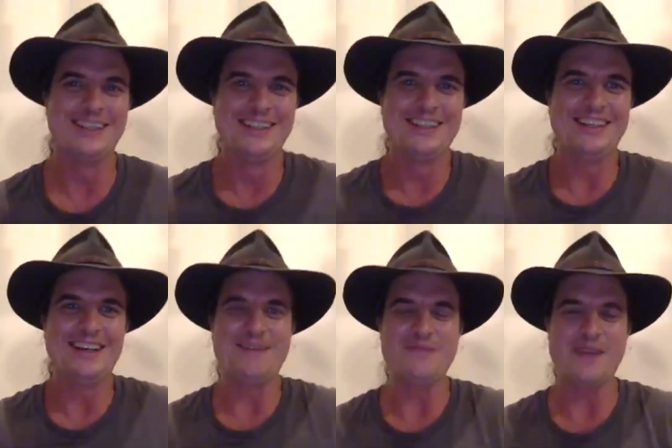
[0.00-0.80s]

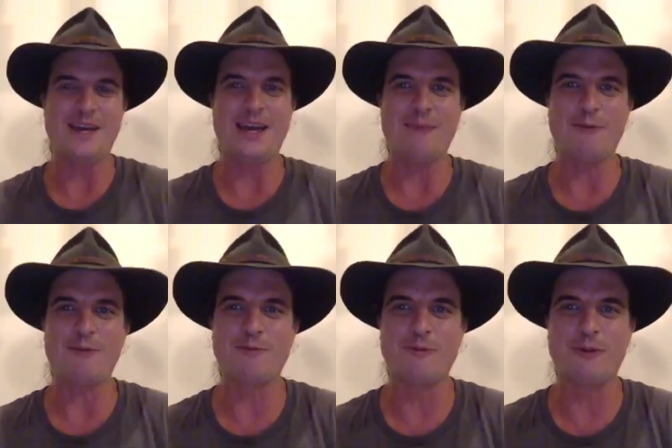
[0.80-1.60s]
um, yeah, and
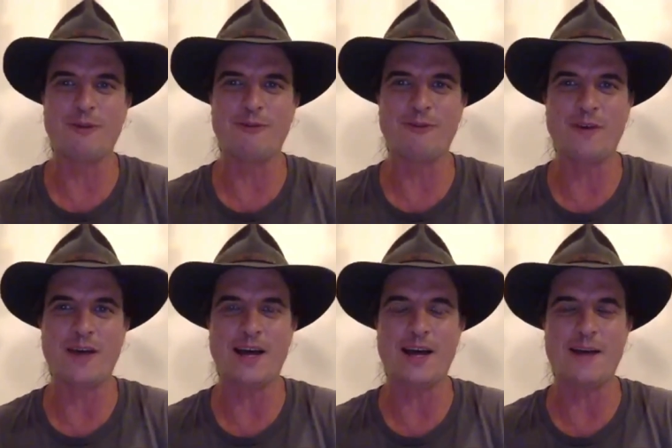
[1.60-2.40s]
we've we've
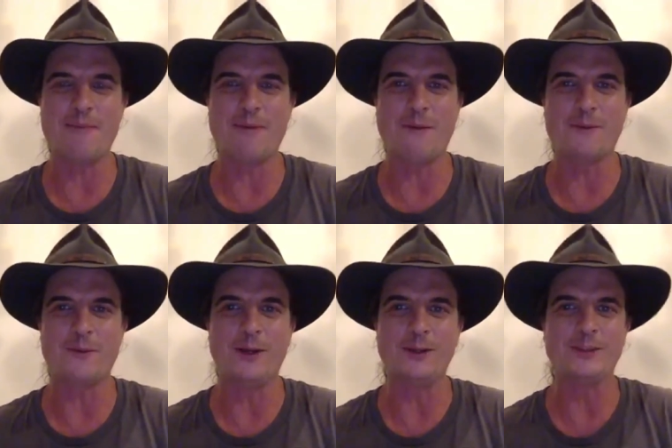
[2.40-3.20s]
uh, popped
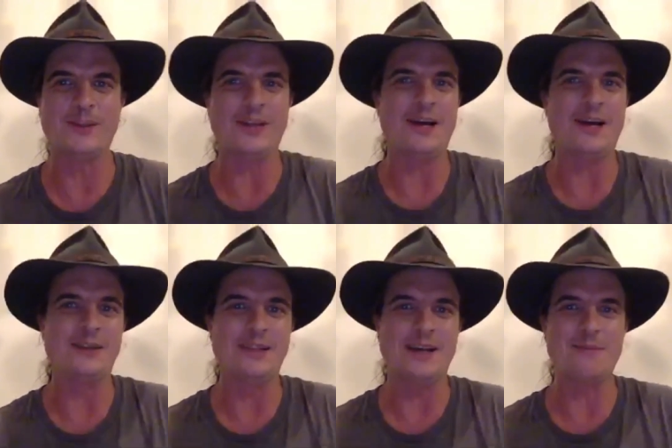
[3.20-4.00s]
welds on our
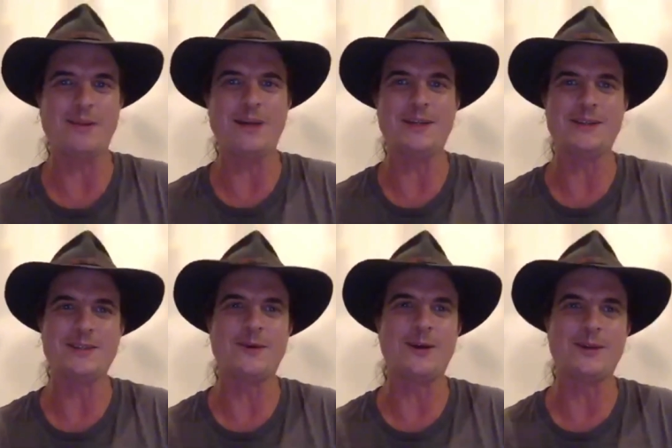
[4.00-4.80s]
ladder plates as
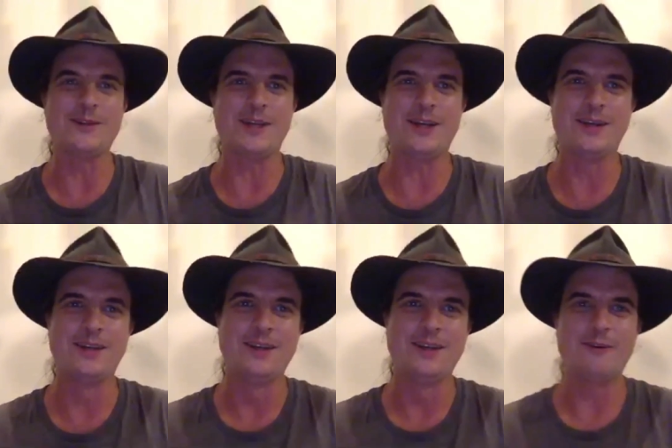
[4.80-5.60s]
well, so
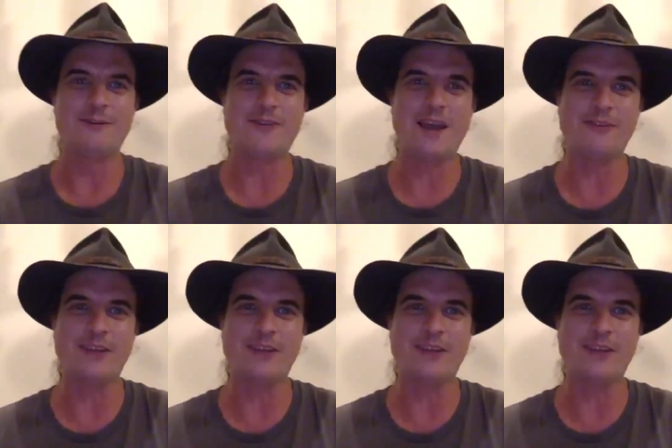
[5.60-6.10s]
we've definitely